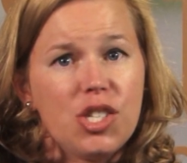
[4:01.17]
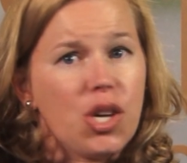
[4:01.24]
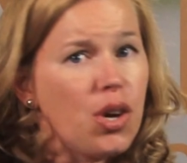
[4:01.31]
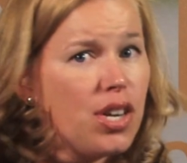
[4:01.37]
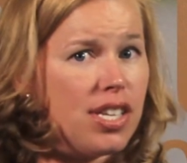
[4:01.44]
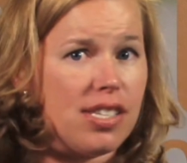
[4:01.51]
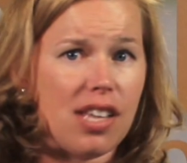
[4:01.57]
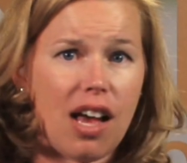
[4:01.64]

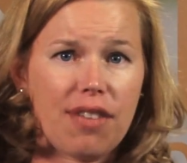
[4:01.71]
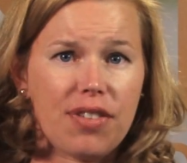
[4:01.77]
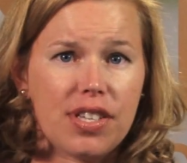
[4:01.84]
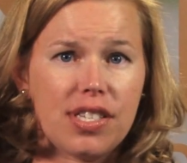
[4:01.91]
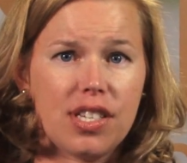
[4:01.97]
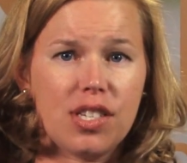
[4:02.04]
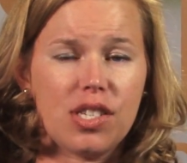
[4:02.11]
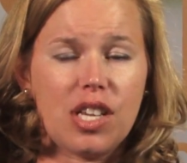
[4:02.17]
attorneys'
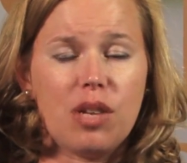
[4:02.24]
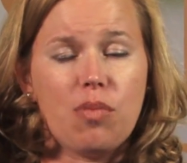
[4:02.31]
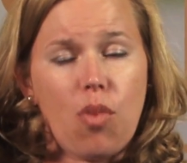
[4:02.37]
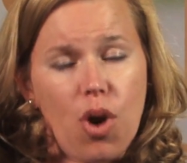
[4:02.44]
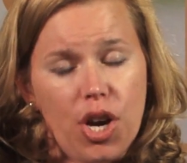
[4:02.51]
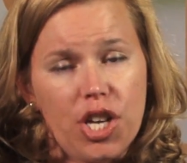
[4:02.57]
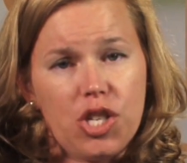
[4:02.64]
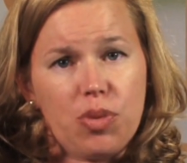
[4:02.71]
offices, and
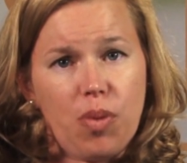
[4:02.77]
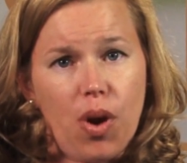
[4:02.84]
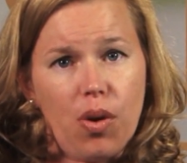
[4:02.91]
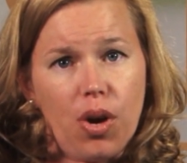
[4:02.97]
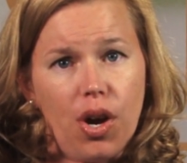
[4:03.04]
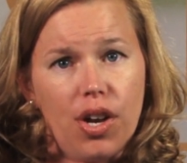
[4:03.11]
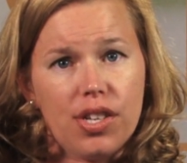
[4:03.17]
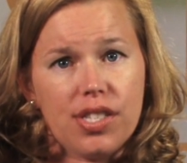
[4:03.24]
mortgage
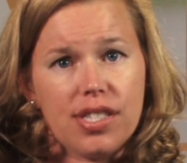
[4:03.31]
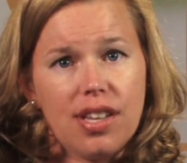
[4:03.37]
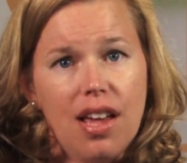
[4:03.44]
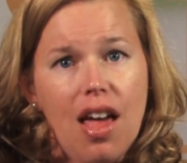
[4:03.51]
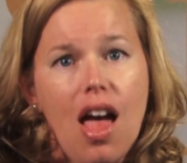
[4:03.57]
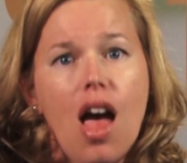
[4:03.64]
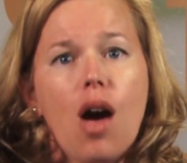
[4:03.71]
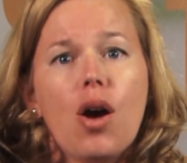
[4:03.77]
brokers.
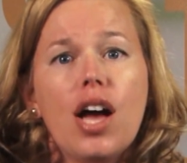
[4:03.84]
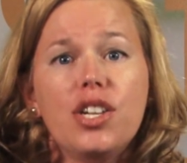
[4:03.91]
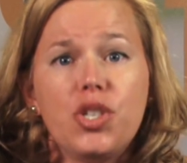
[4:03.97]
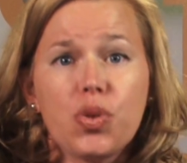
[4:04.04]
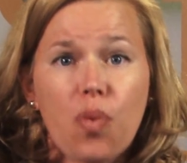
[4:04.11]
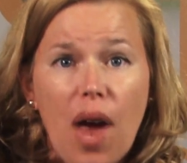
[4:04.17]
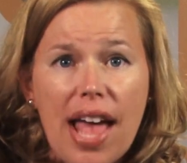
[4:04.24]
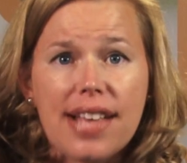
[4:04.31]

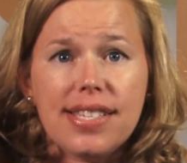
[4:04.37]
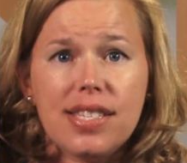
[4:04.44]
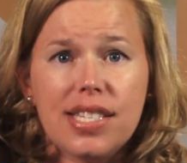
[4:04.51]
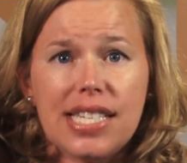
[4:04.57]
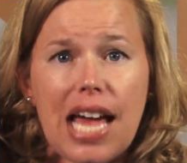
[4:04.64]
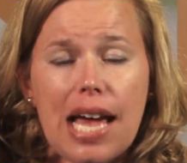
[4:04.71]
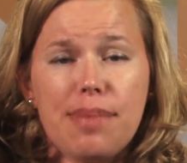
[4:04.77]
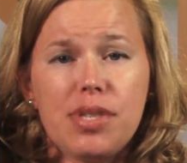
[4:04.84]
Address
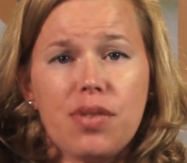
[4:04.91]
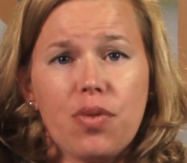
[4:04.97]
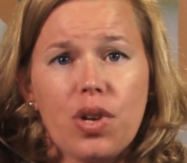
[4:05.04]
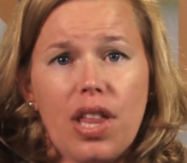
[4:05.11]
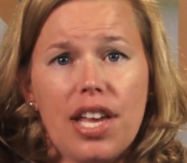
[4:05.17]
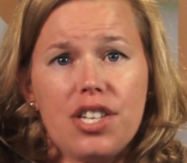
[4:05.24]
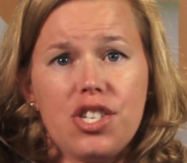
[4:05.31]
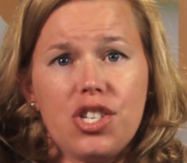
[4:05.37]
the types of
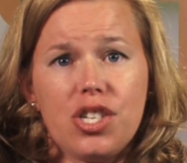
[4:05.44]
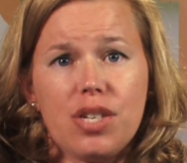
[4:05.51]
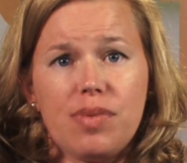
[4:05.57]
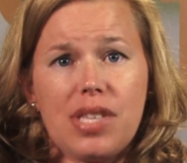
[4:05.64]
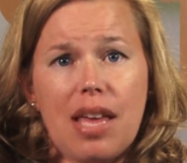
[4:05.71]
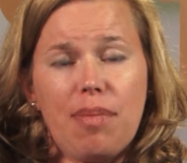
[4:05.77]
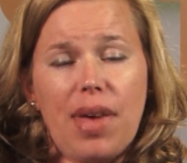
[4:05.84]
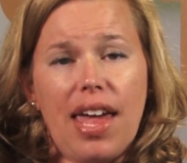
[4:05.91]

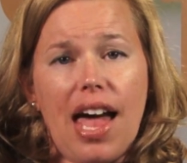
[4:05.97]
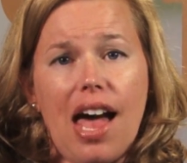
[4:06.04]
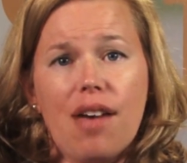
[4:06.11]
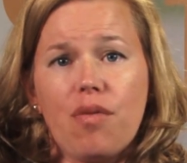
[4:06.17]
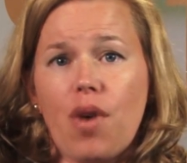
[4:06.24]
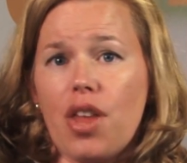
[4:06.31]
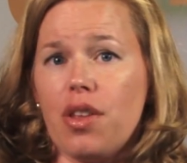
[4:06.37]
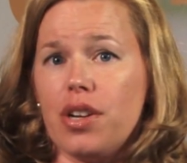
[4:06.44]
relationships they may
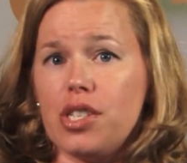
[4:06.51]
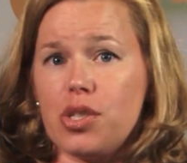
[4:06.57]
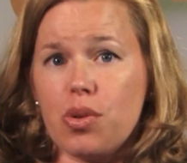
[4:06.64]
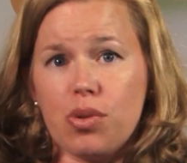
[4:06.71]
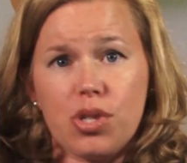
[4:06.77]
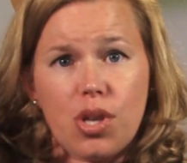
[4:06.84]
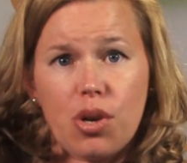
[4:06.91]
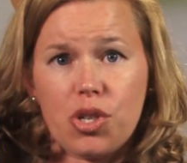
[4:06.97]
have, whether it's
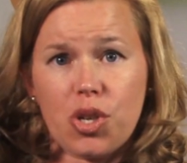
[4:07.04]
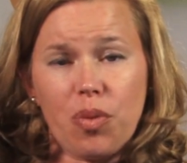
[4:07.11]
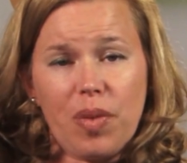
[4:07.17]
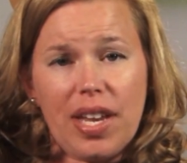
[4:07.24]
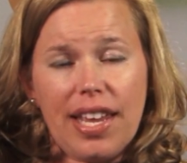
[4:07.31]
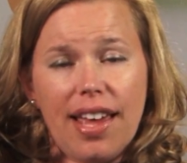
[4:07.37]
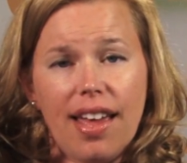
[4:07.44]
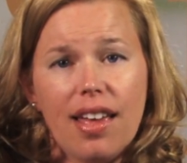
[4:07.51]
through social
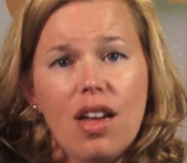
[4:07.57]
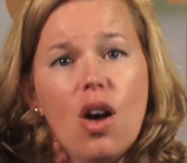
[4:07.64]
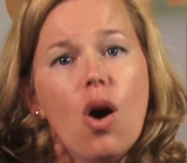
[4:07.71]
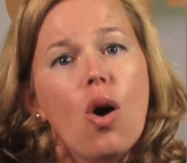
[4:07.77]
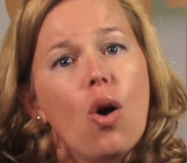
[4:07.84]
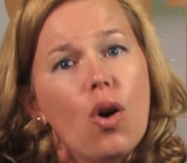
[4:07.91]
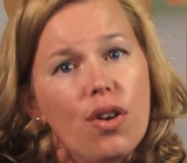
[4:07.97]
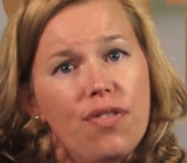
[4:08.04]
media
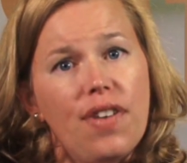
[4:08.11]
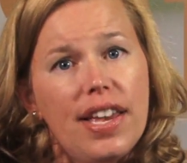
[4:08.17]
or